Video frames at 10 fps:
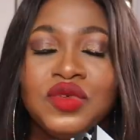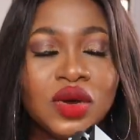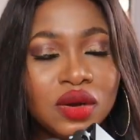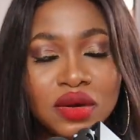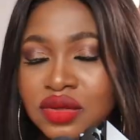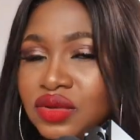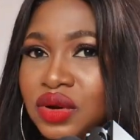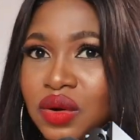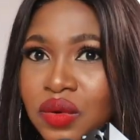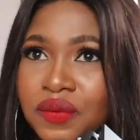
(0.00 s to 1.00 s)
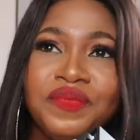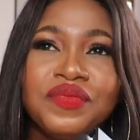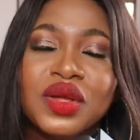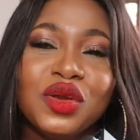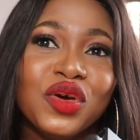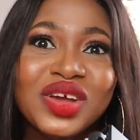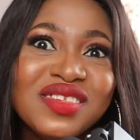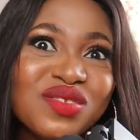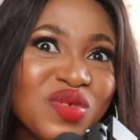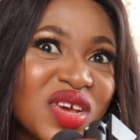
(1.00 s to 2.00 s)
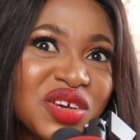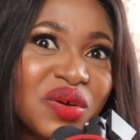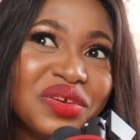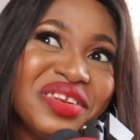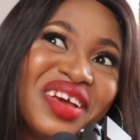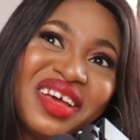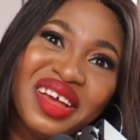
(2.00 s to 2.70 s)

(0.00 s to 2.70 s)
you are good to go. Your intonation,